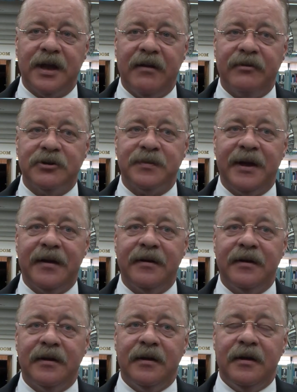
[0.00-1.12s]
the average man.
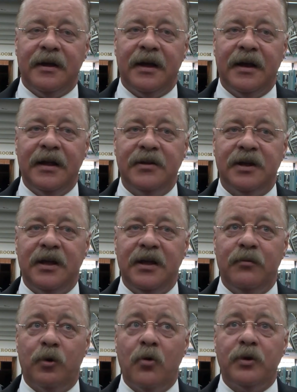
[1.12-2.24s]
And
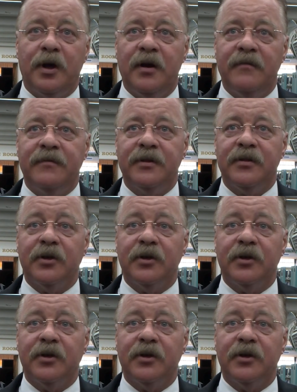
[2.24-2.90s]
he wrote of